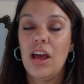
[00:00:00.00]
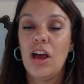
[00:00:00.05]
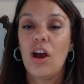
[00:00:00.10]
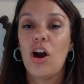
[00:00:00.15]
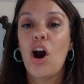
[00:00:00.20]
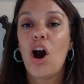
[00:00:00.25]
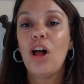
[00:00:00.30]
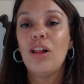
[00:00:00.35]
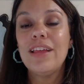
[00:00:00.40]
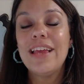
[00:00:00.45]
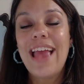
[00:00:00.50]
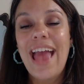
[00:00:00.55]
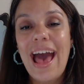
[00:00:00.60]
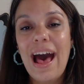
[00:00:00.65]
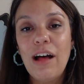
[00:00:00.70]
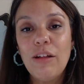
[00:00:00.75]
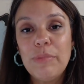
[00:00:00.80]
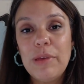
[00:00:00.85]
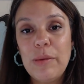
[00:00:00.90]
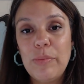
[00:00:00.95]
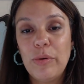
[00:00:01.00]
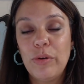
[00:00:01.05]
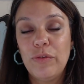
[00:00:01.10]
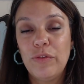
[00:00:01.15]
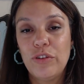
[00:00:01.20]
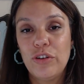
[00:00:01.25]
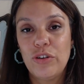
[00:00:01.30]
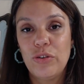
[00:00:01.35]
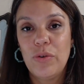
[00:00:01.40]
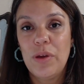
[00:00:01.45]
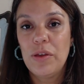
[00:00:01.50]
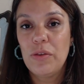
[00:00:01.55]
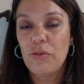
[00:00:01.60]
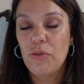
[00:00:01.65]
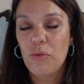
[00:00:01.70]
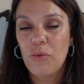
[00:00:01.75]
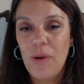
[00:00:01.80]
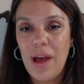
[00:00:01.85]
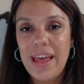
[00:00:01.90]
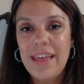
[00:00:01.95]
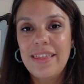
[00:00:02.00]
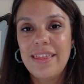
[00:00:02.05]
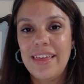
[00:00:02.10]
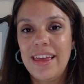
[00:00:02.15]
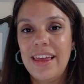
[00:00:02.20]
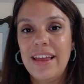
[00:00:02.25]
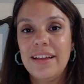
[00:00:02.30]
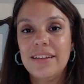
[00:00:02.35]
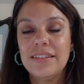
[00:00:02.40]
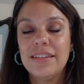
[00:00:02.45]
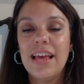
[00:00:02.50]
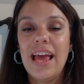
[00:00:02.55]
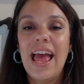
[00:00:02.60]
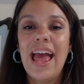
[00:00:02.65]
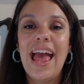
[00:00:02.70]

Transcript: calling out people for doing the right things,